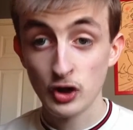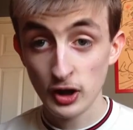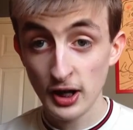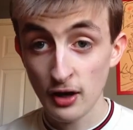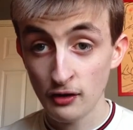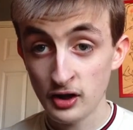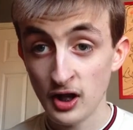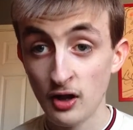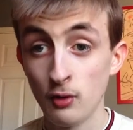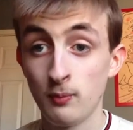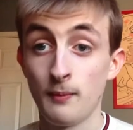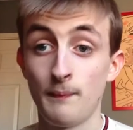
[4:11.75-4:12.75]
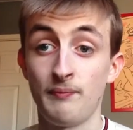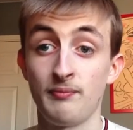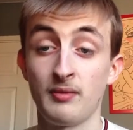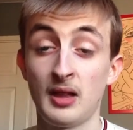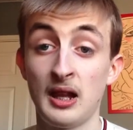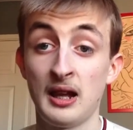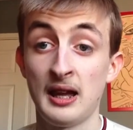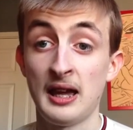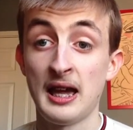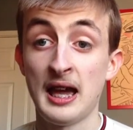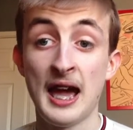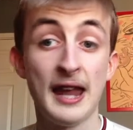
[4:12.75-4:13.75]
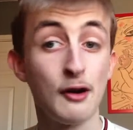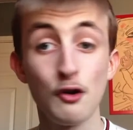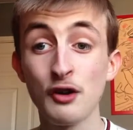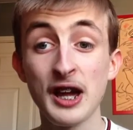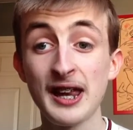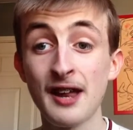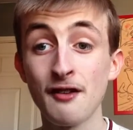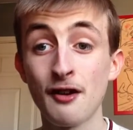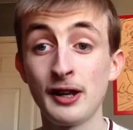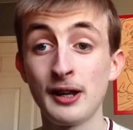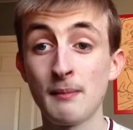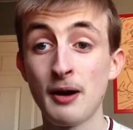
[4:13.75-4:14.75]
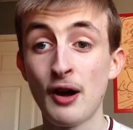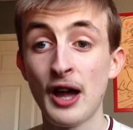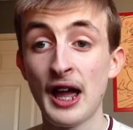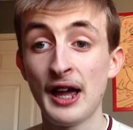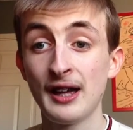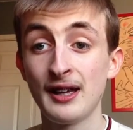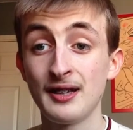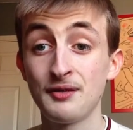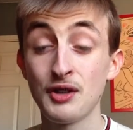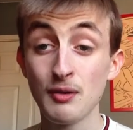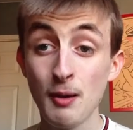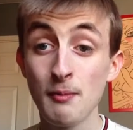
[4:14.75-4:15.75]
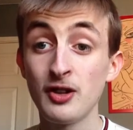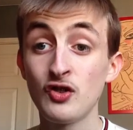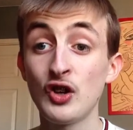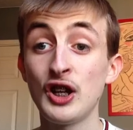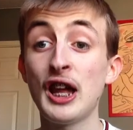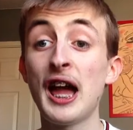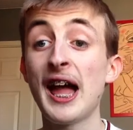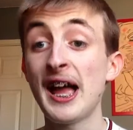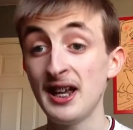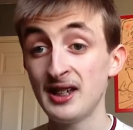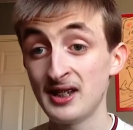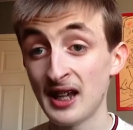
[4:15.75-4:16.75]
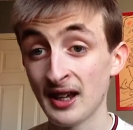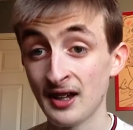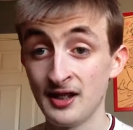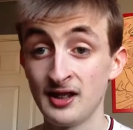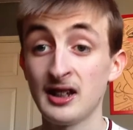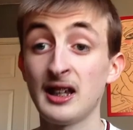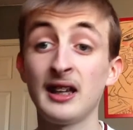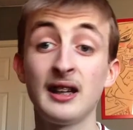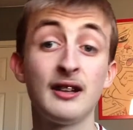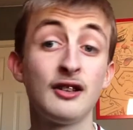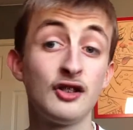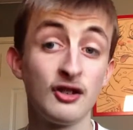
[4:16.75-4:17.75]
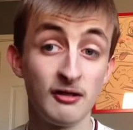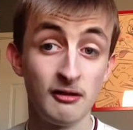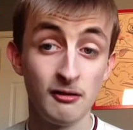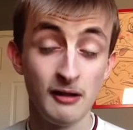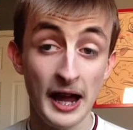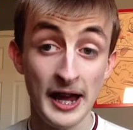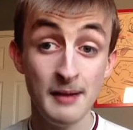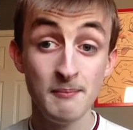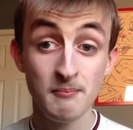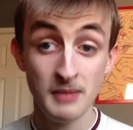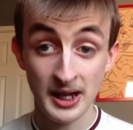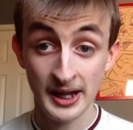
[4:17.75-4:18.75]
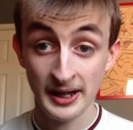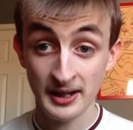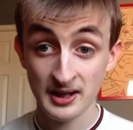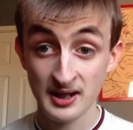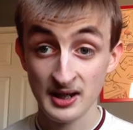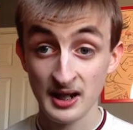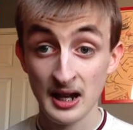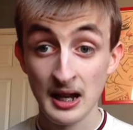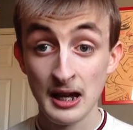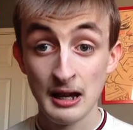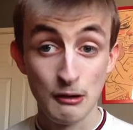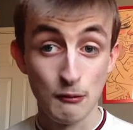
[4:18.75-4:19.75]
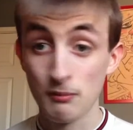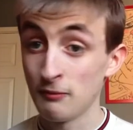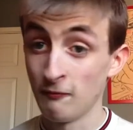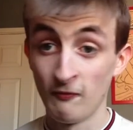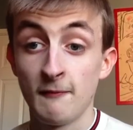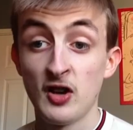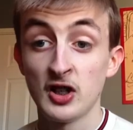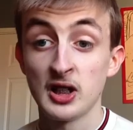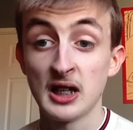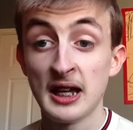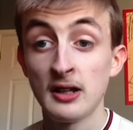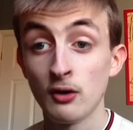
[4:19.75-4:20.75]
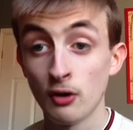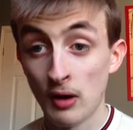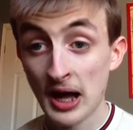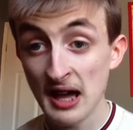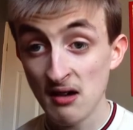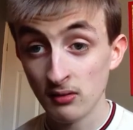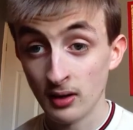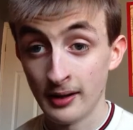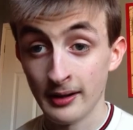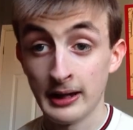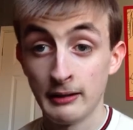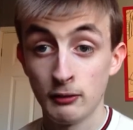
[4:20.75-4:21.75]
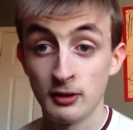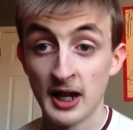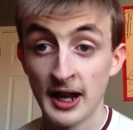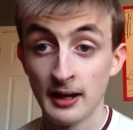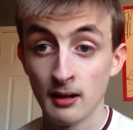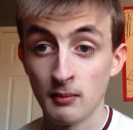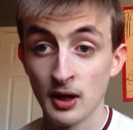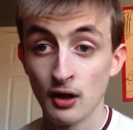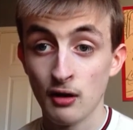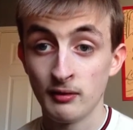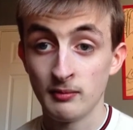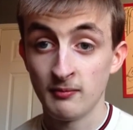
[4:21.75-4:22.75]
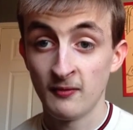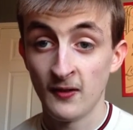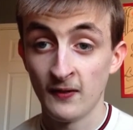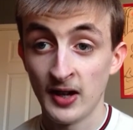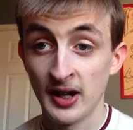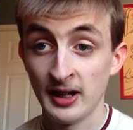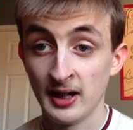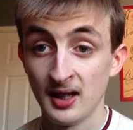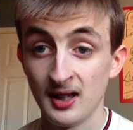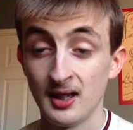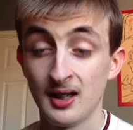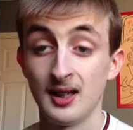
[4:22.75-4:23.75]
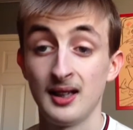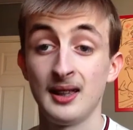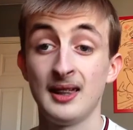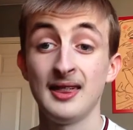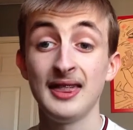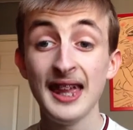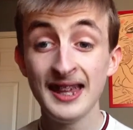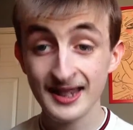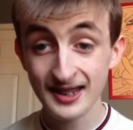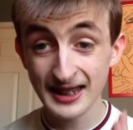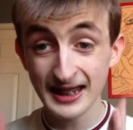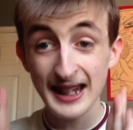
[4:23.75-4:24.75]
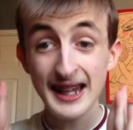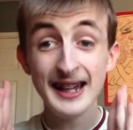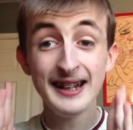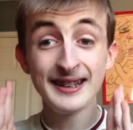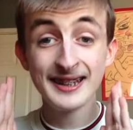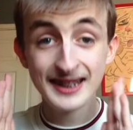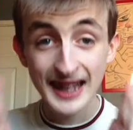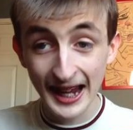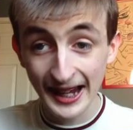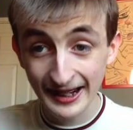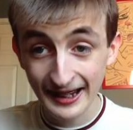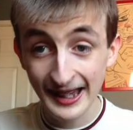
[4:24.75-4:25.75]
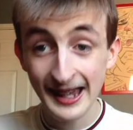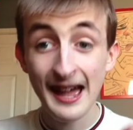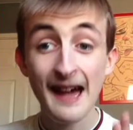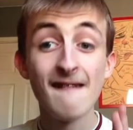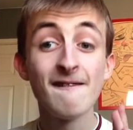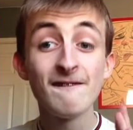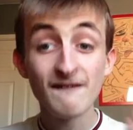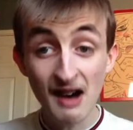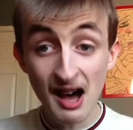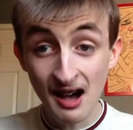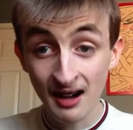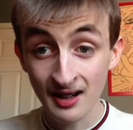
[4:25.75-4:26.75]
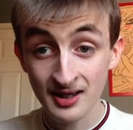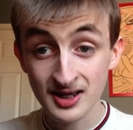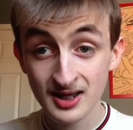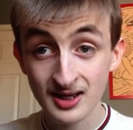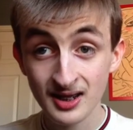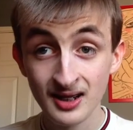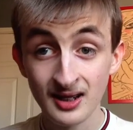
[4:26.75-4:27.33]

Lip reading: to YouTube, and I could get that done in about somewhere between 8 seconds to 8 minutes, versus I don't know how long it would take on my current provider. It's insanely fast.